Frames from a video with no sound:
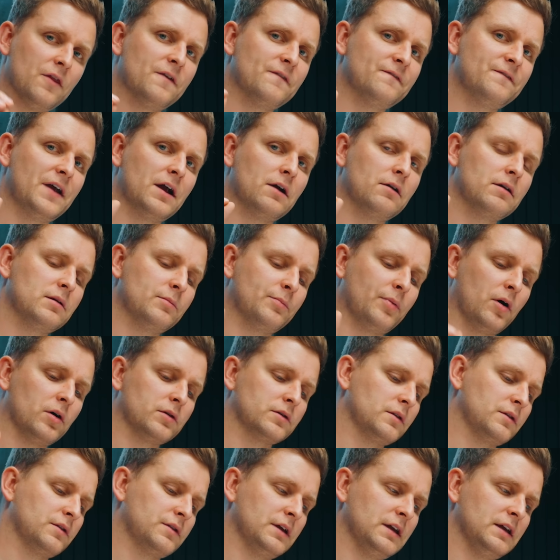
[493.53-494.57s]
other very
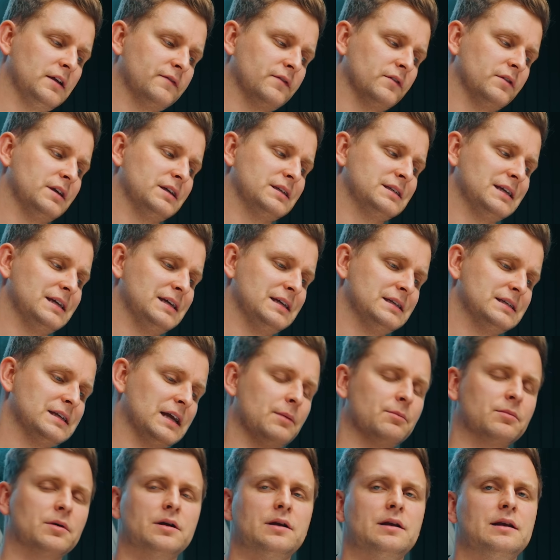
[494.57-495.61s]
important thing for this is
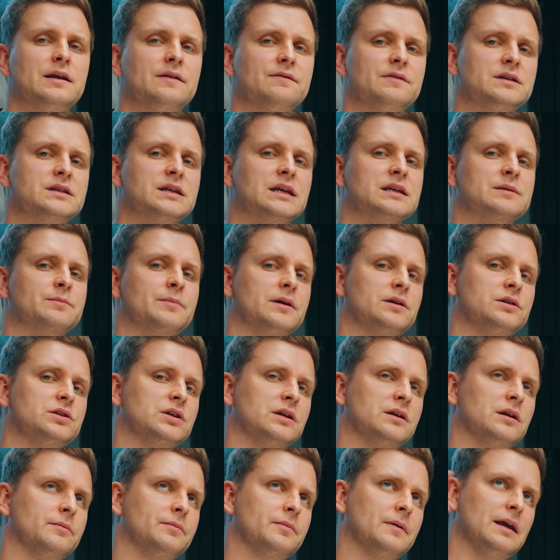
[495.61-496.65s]
I'm going to leave the test bench
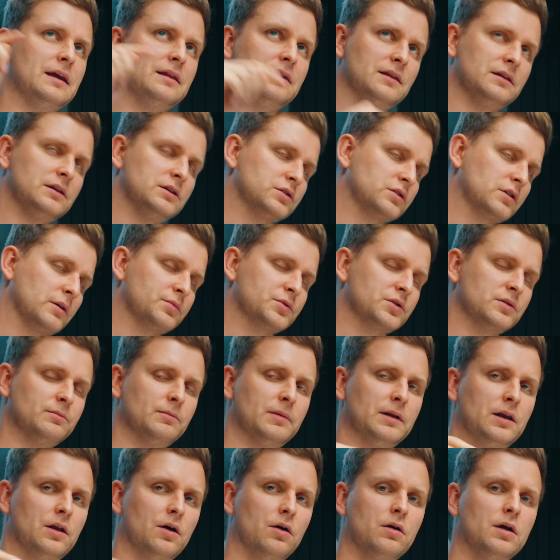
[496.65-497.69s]
setup in the description
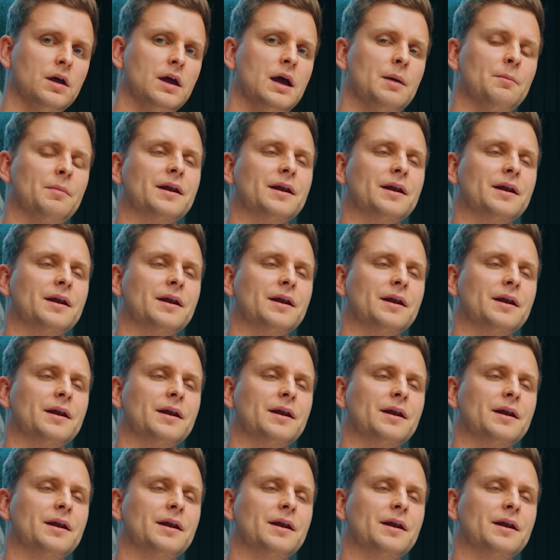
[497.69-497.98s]
below,